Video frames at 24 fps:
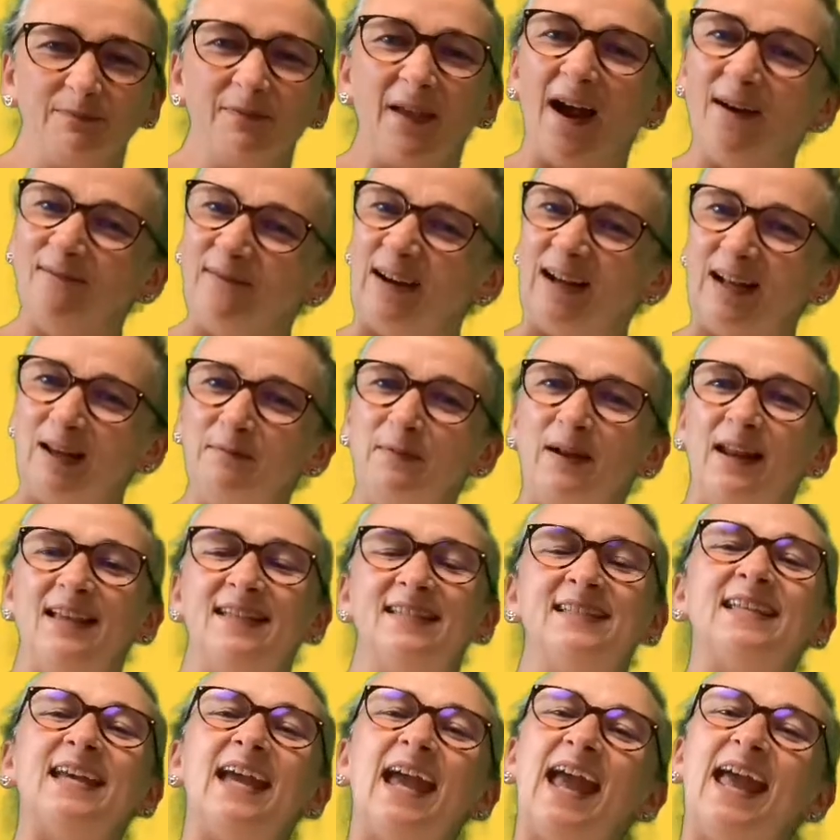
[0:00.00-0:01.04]
I'm really pleased
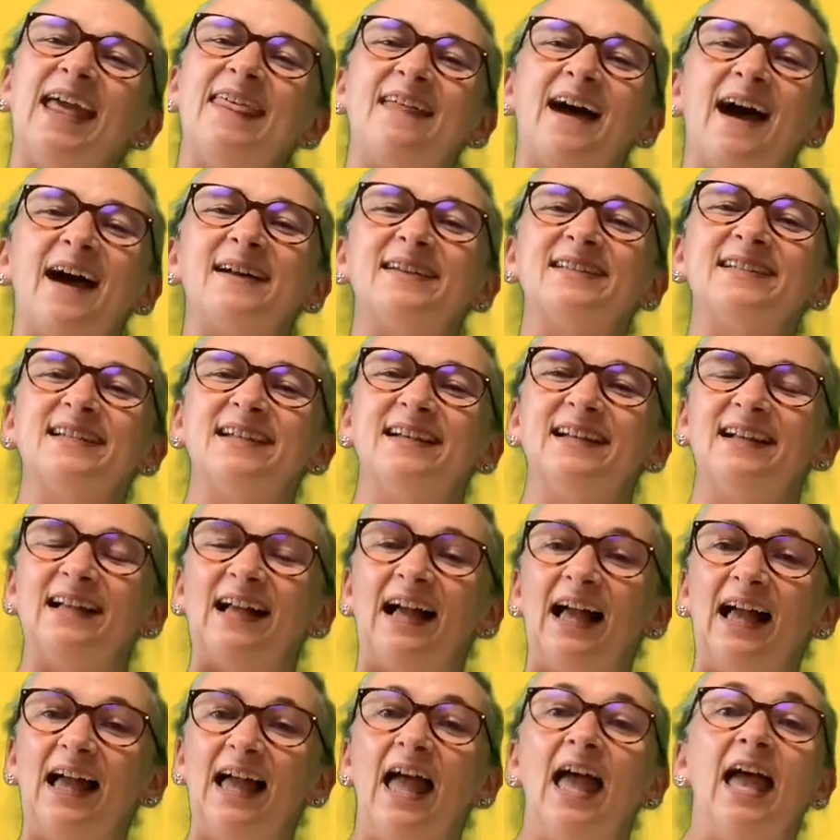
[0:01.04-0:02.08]
to hear that.
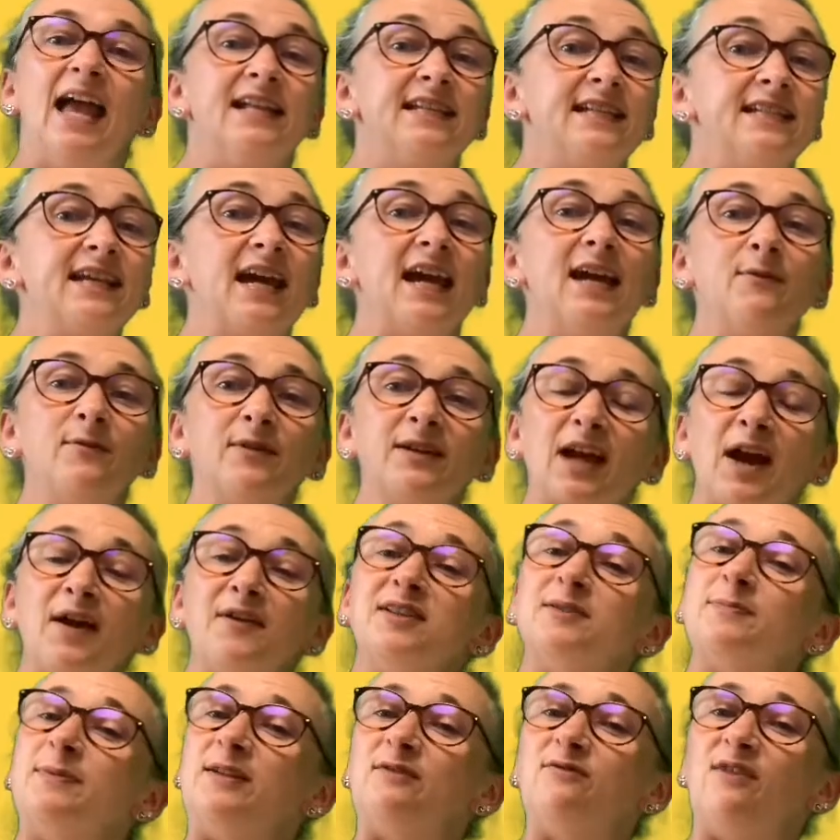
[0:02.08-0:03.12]
Today we're going
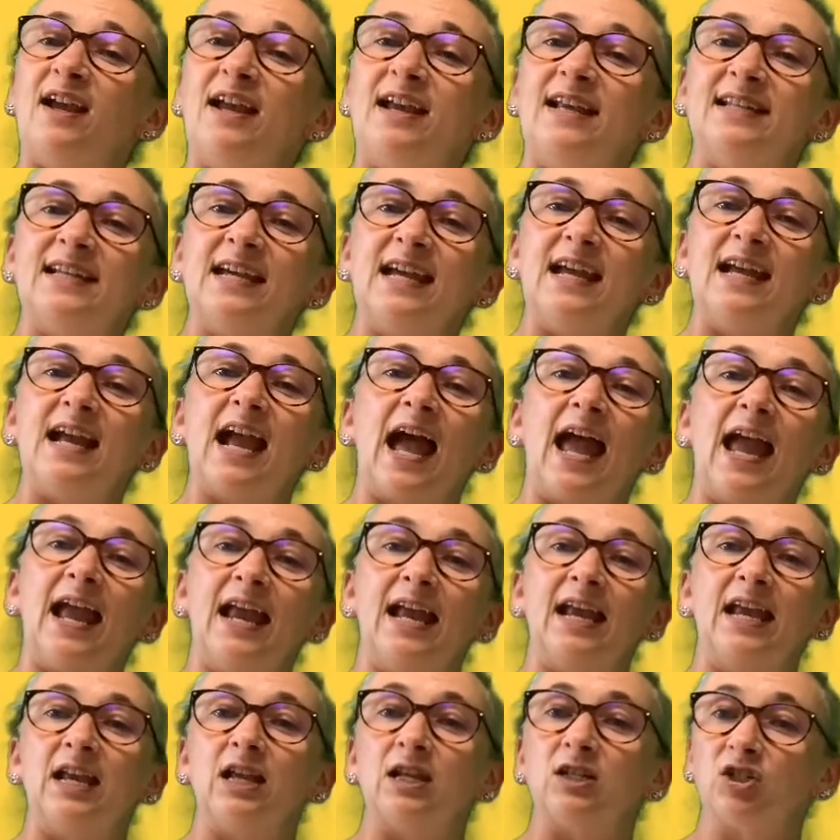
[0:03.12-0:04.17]
to be reading
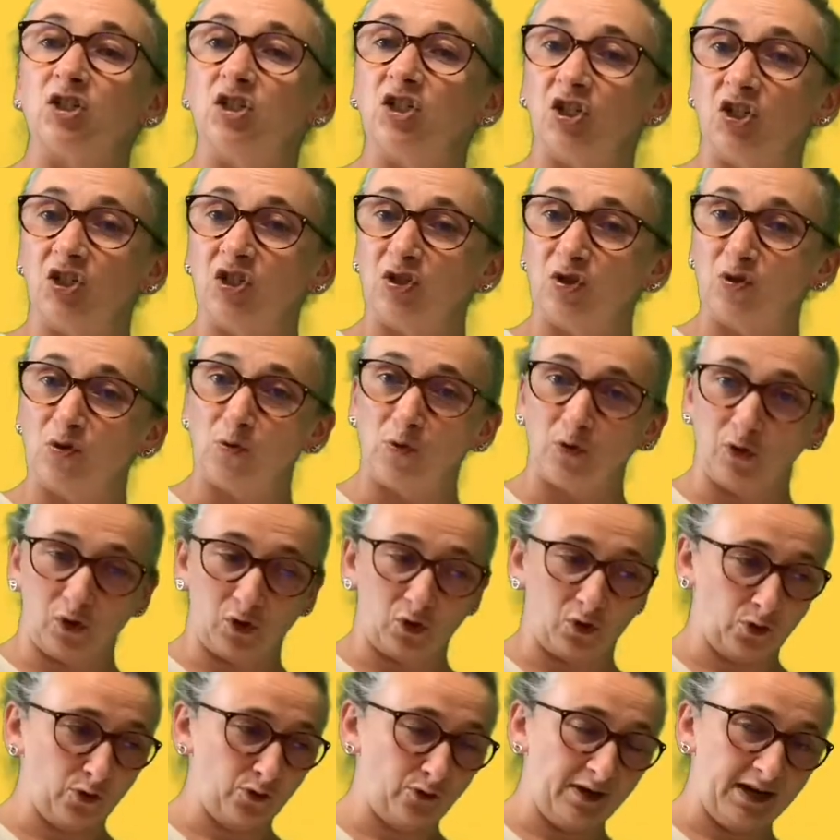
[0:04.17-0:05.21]
a traditional
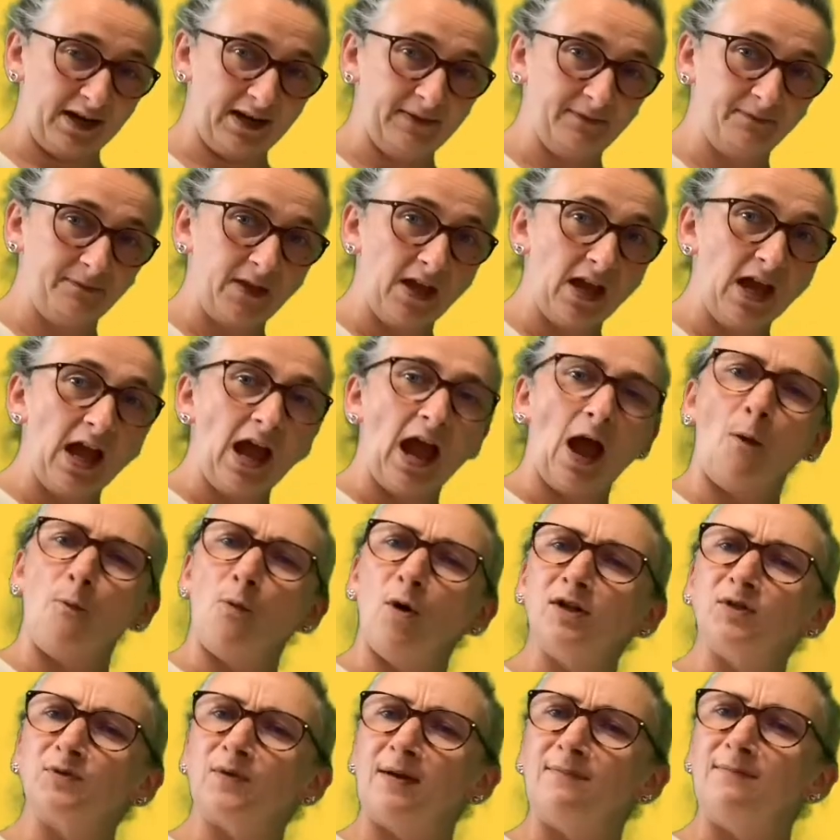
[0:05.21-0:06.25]
story. And
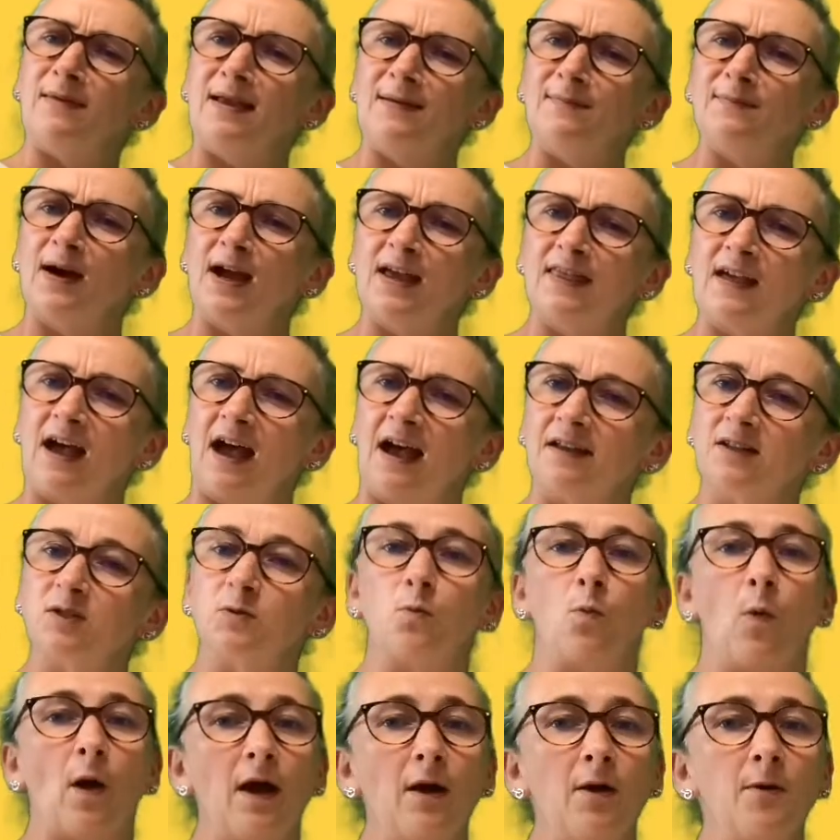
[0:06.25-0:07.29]
what do I mean by that?
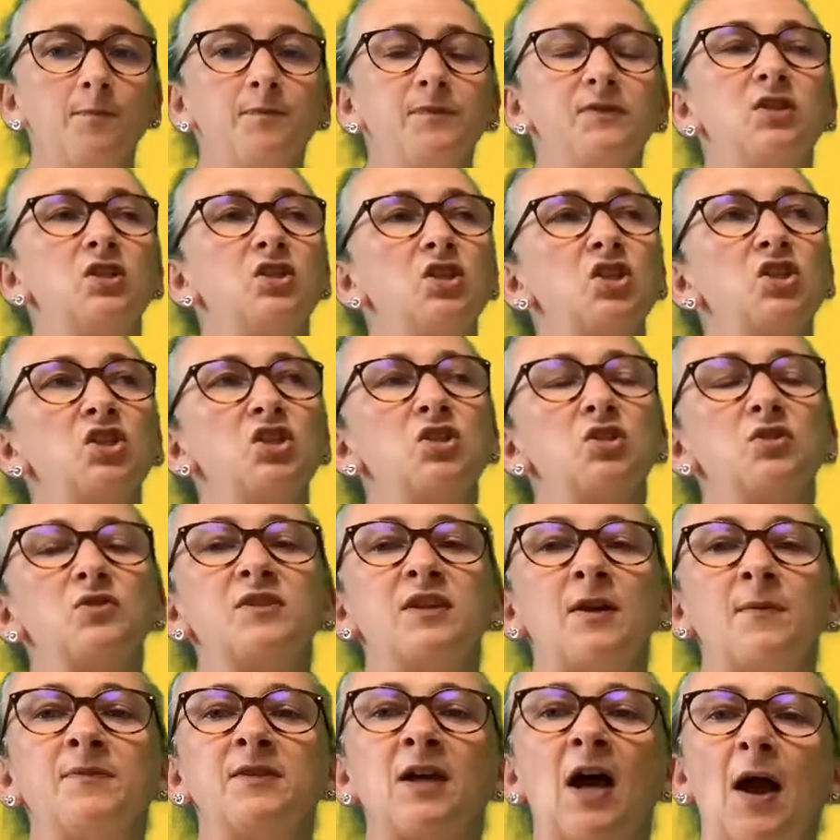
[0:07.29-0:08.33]
Well, traditional
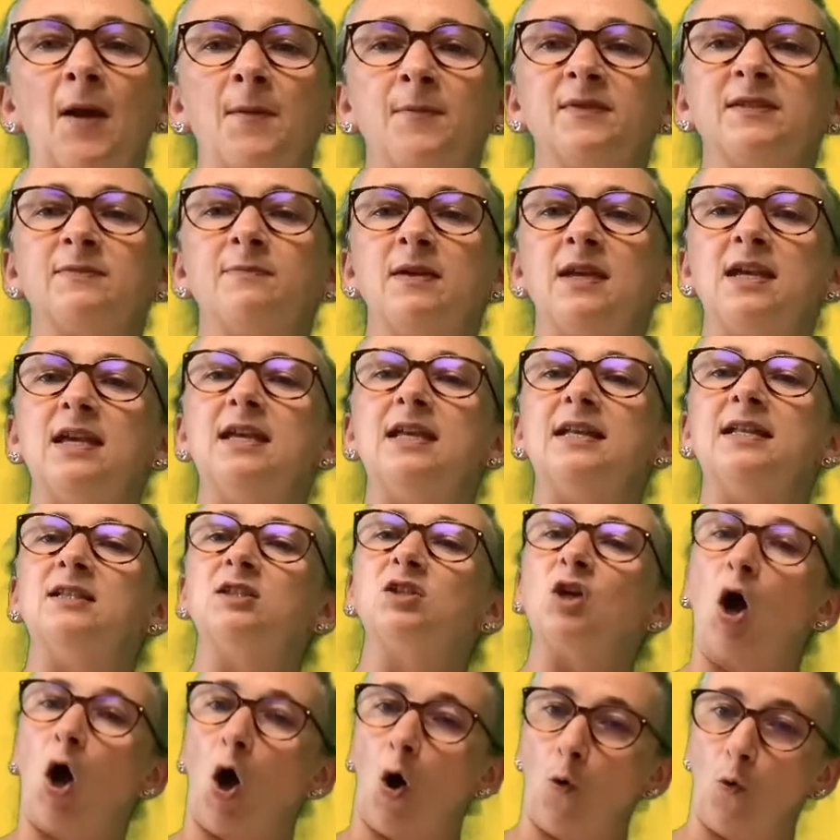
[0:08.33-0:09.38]
sometimes means
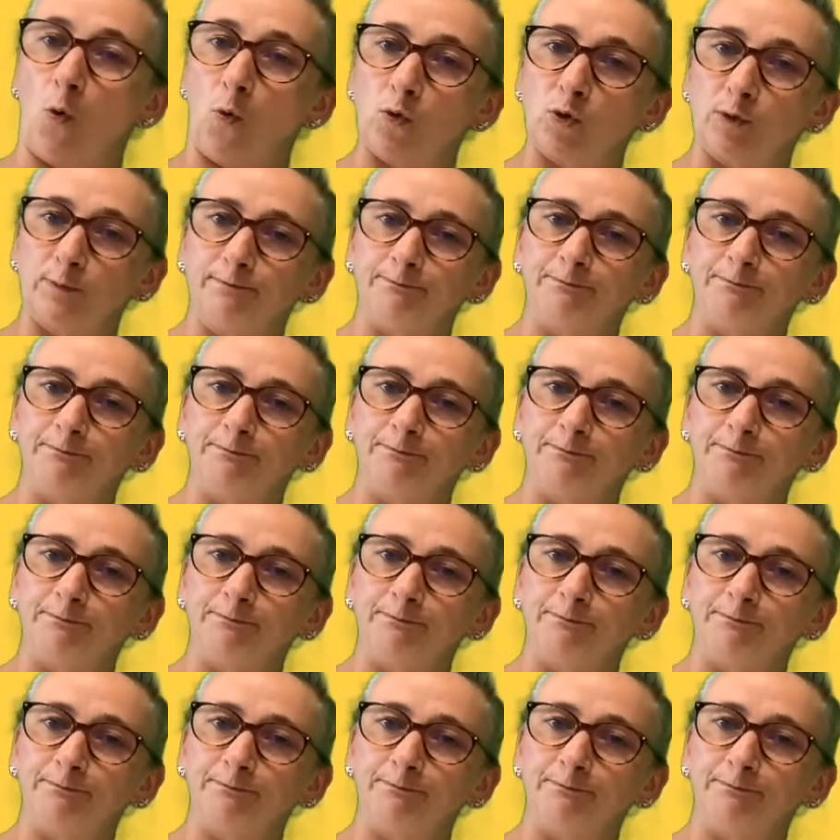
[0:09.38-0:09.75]
old.